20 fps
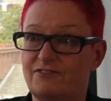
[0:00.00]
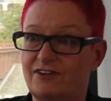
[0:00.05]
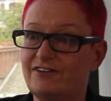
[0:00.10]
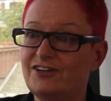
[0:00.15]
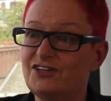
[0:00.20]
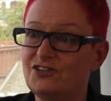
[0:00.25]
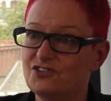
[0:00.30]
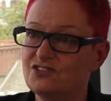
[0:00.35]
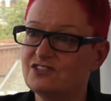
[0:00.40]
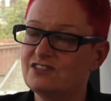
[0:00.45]
a
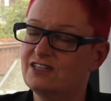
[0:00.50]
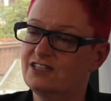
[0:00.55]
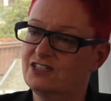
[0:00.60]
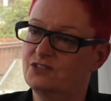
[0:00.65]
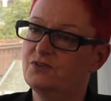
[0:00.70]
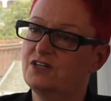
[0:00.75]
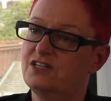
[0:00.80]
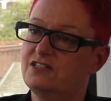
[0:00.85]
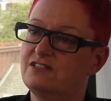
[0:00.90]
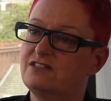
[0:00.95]
very good
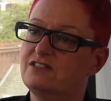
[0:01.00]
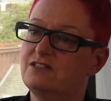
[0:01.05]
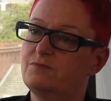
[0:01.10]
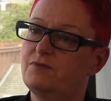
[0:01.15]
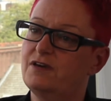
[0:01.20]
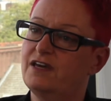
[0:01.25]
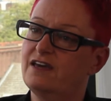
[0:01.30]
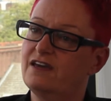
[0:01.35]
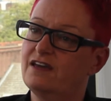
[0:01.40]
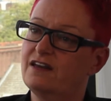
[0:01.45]
situation to
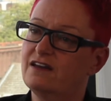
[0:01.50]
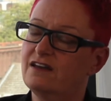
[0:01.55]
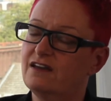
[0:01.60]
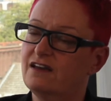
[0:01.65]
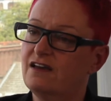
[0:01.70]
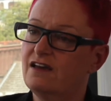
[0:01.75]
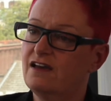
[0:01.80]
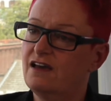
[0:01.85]
be in,